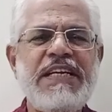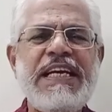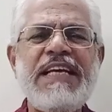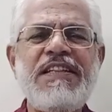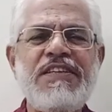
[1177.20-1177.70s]

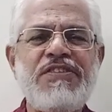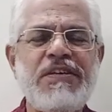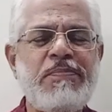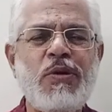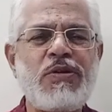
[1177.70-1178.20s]
reading this
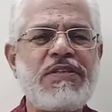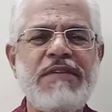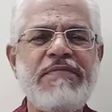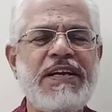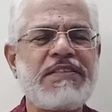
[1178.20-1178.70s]
report
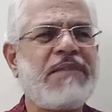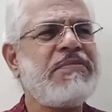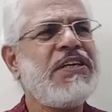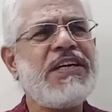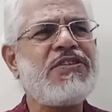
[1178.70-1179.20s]
somewhere,
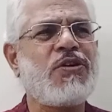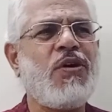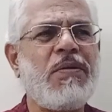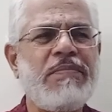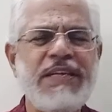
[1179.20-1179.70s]
some years
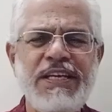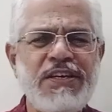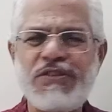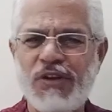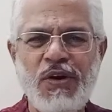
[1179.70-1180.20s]
ago, many
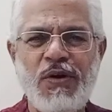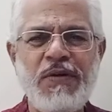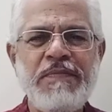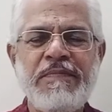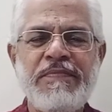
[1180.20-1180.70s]
years
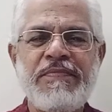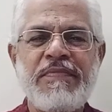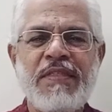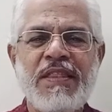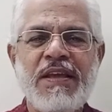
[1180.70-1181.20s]
ago.
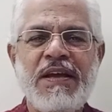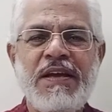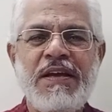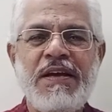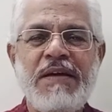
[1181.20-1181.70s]

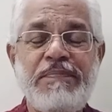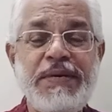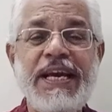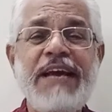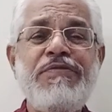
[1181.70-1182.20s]

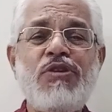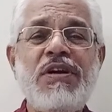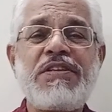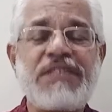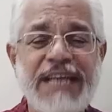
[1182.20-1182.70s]

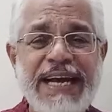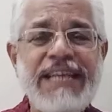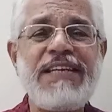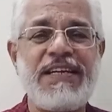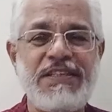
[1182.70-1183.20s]
Behavioral
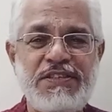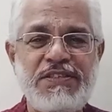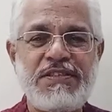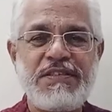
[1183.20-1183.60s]
scientists